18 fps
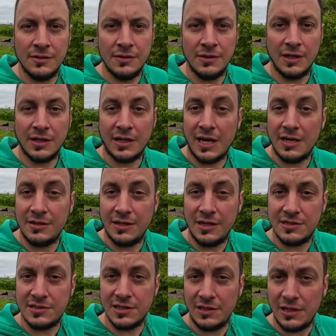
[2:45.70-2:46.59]
Again,
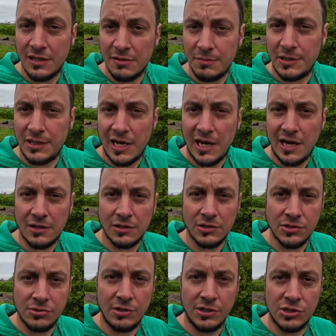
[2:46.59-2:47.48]
it's a little bit harder
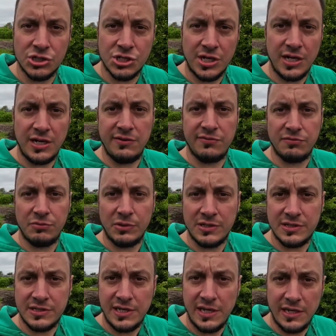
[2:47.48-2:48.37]
to achieve
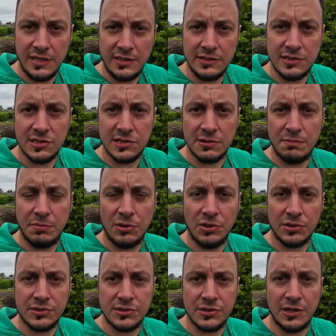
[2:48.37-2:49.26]
with seeds,
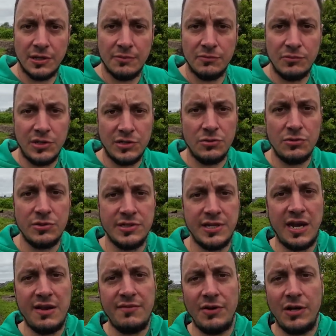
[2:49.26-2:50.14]
but we do
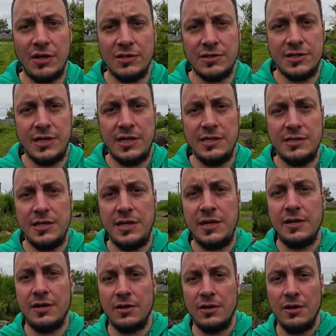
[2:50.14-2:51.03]
save a lot of seeds
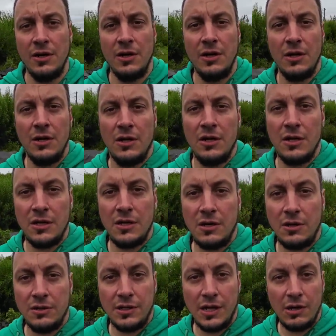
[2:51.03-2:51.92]
here
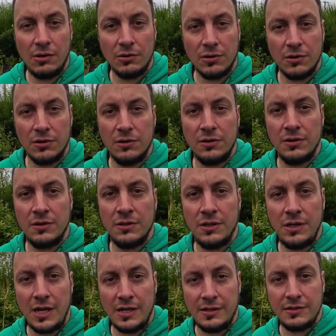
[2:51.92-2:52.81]
on our
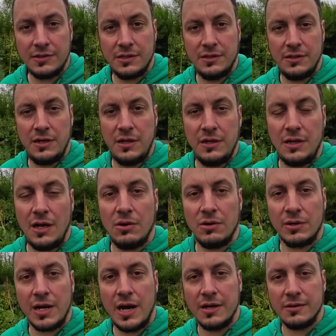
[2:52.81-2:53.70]
land and in
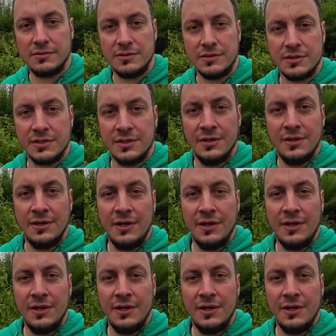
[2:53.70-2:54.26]
our gardens.